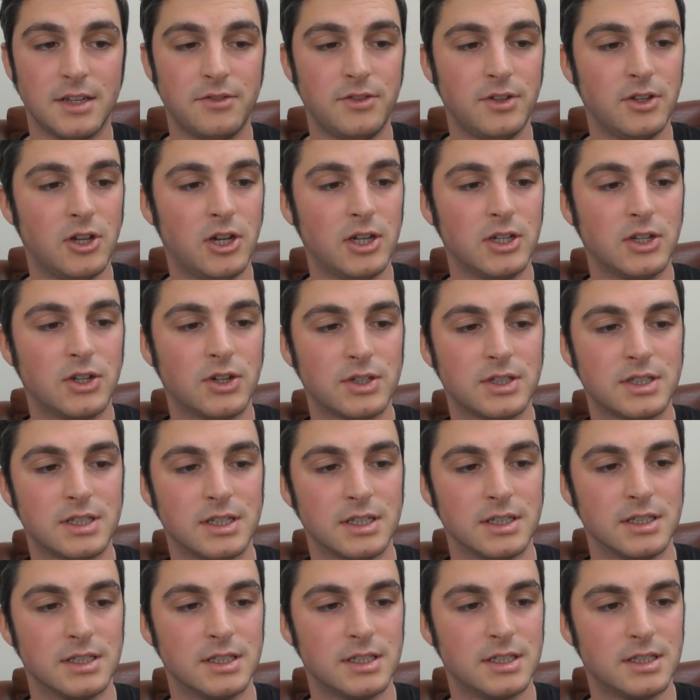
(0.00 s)
If you like
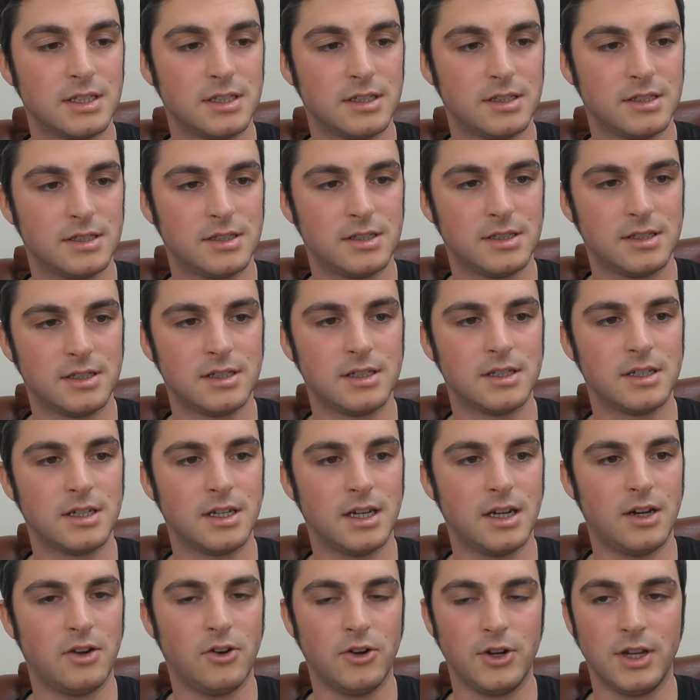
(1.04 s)
custards
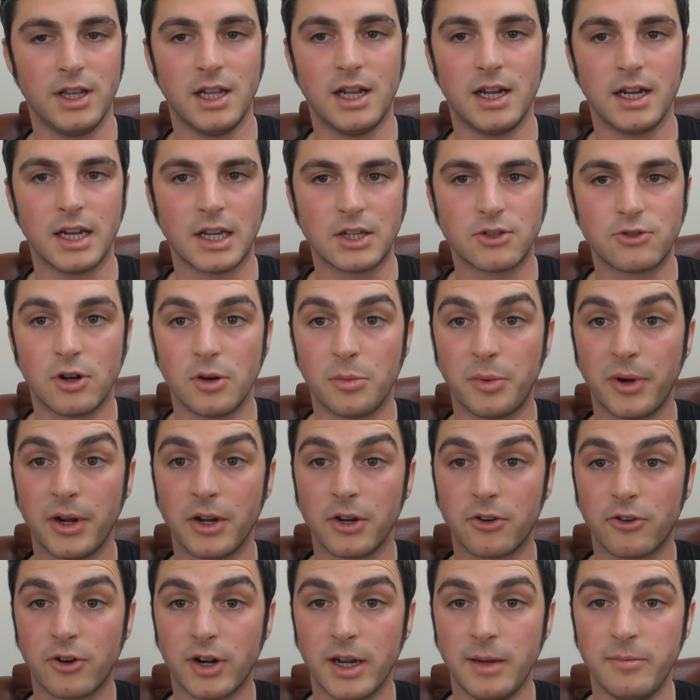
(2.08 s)
or you like strawberry
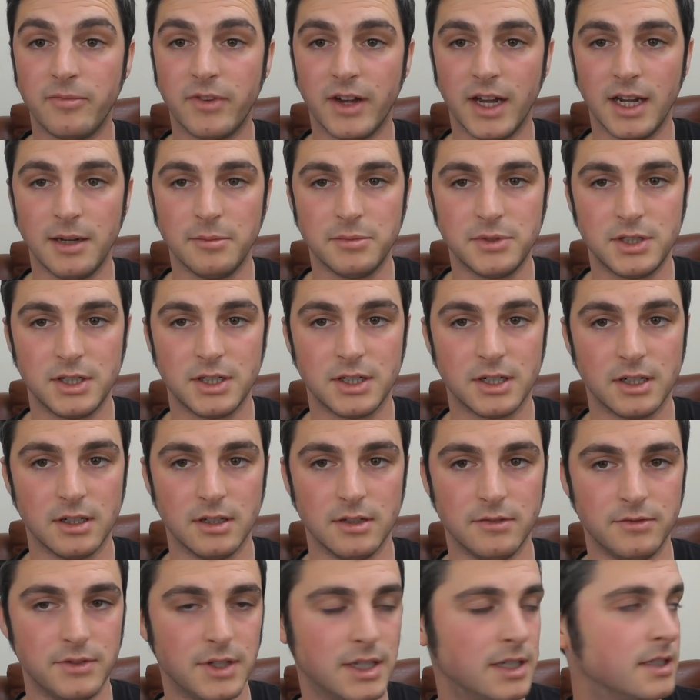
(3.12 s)
and cream vapes, you're gonna
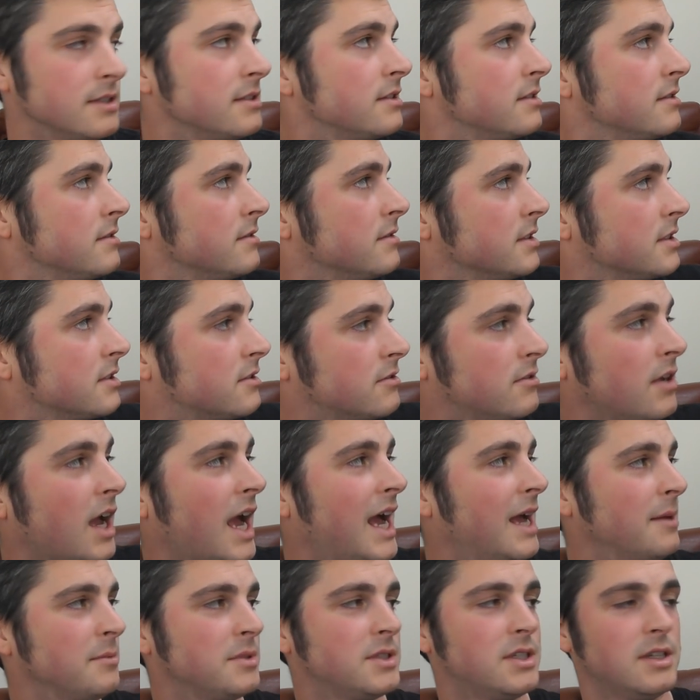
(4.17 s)
love this. It's
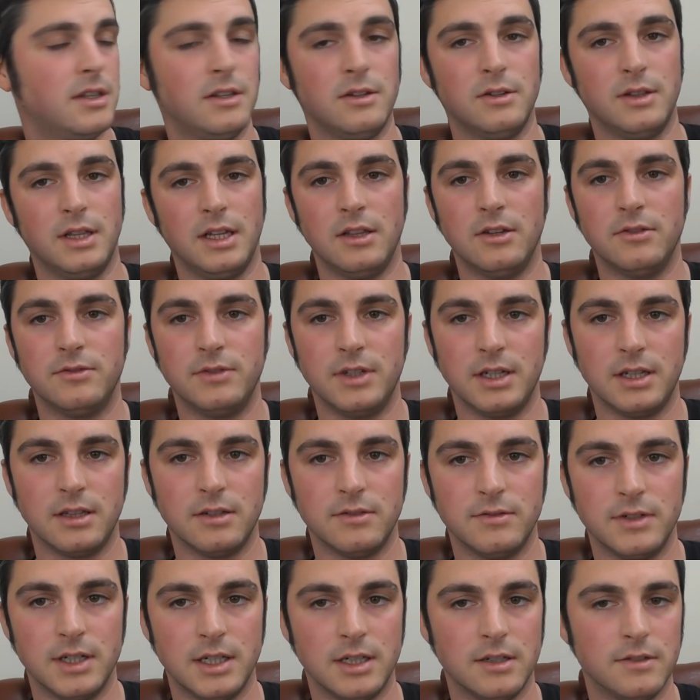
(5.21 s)
absolutely lovely,
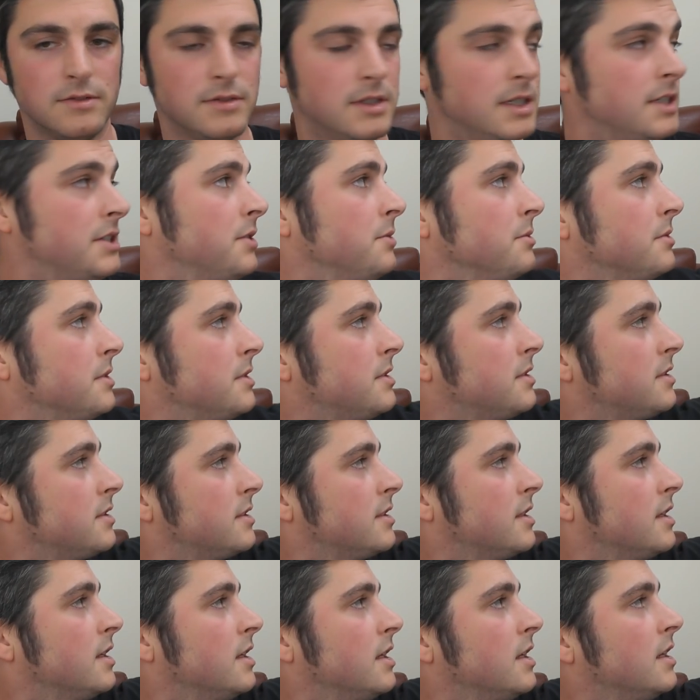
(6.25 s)
lovely, lovely
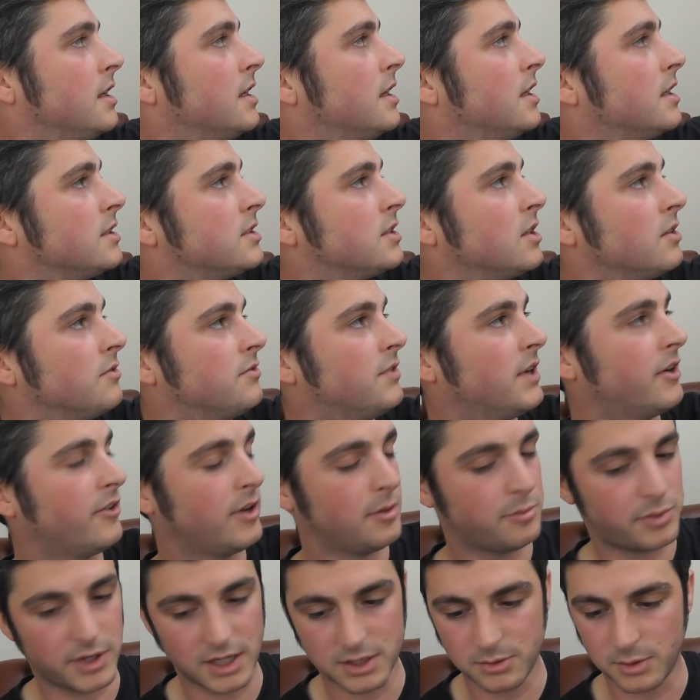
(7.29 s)
juice. So
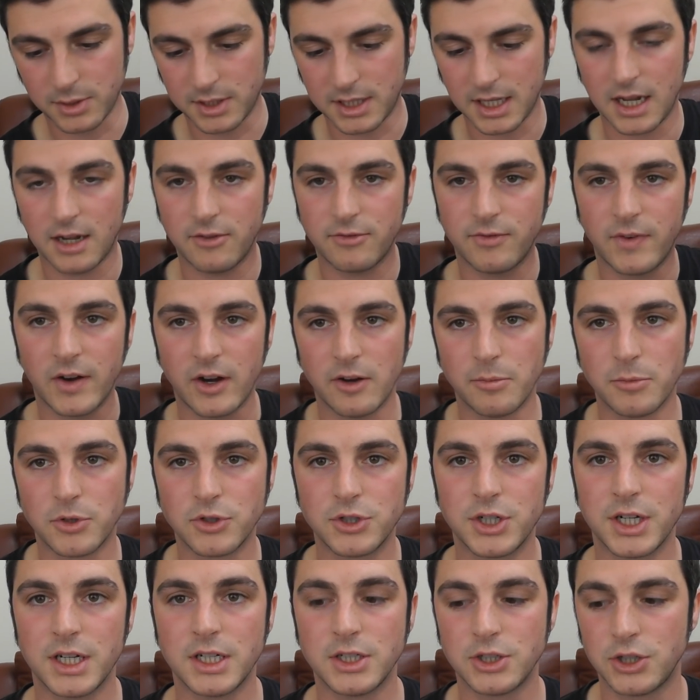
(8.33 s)
very impressed with that. Very
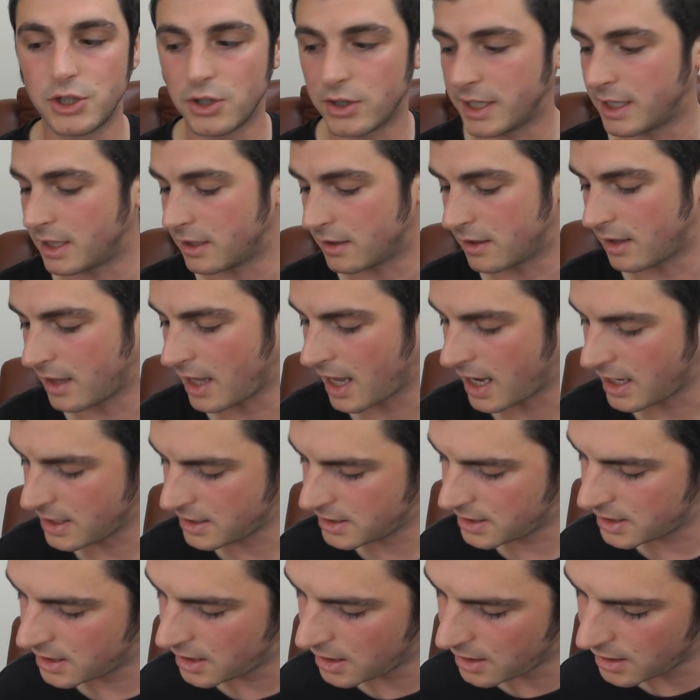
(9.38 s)
much enjoying
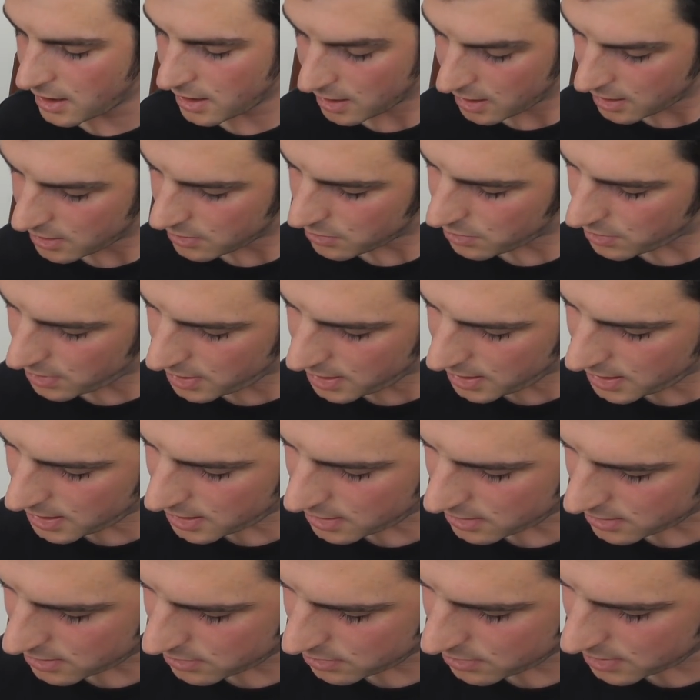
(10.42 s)
that. What
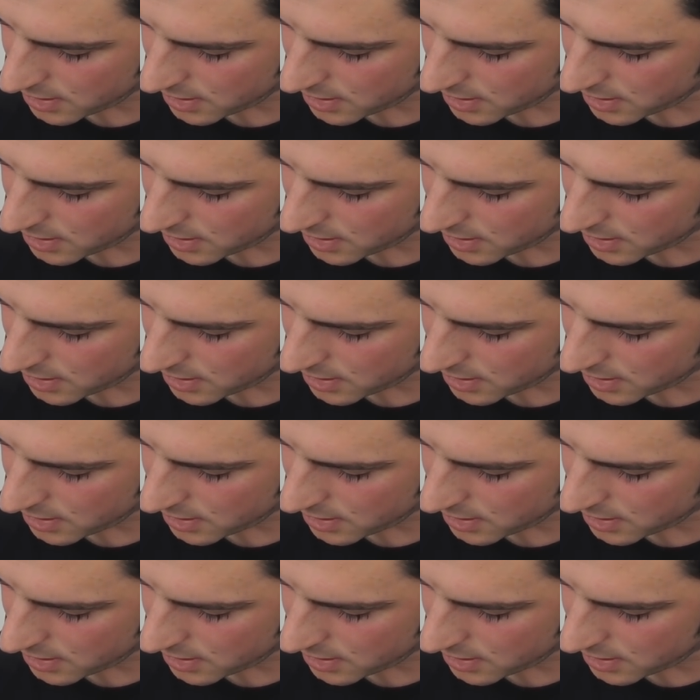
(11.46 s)
else?